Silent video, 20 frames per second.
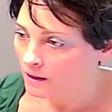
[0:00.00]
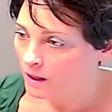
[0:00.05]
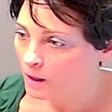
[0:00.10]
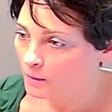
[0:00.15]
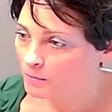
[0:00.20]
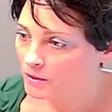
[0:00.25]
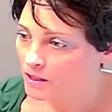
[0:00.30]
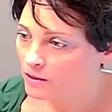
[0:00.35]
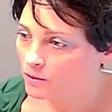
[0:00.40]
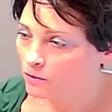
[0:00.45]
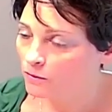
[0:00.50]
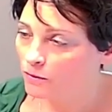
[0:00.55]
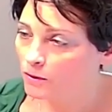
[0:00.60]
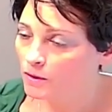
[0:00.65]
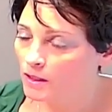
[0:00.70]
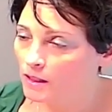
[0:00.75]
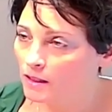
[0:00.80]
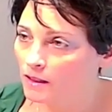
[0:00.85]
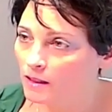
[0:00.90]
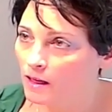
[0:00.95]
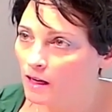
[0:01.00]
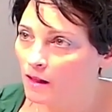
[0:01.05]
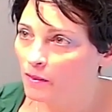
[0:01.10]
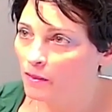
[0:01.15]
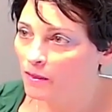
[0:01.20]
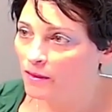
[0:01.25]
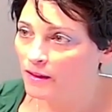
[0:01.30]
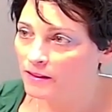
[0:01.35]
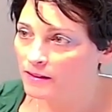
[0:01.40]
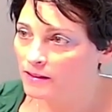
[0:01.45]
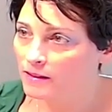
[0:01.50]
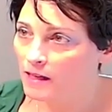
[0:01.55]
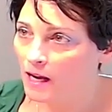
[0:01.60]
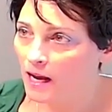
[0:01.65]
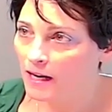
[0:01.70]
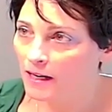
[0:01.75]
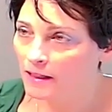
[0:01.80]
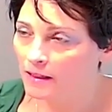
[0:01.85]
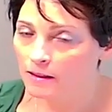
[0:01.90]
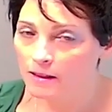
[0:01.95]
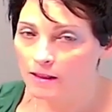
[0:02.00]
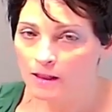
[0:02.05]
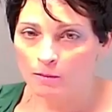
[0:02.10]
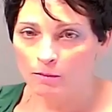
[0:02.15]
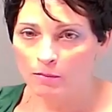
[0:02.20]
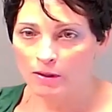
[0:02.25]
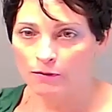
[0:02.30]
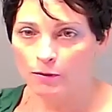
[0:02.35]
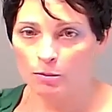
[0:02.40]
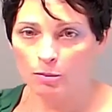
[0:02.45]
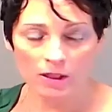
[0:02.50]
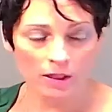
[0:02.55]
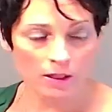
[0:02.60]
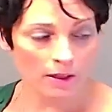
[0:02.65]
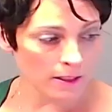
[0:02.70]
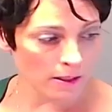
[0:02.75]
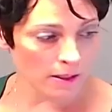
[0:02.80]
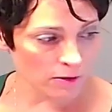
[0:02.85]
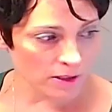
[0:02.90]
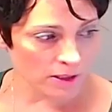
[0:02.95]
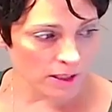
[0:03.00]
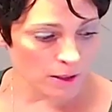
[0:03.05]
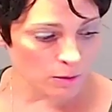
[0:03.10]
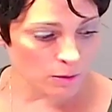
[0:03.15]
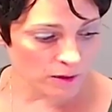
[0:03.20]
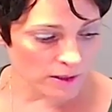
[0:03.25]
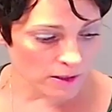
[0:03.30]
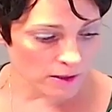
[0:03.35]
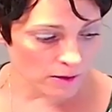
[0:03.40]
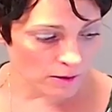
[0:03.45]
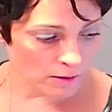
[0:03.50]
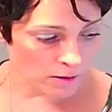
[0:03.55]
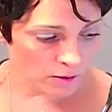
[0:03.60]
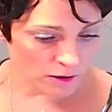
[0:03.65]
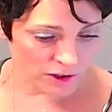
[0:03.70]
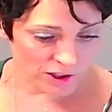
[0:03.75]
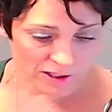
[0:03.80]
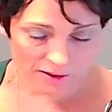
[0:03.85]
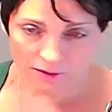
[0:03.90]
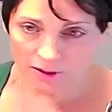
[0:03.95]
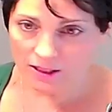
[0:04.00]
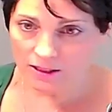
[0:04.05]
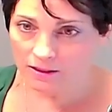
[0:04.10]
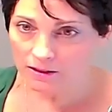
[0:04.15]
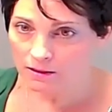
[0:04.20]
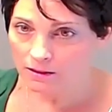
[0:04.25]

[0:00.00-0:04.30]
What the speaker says: Up to you if you need it on this side, but if you put it on the other side, we'll see your gorgeous face.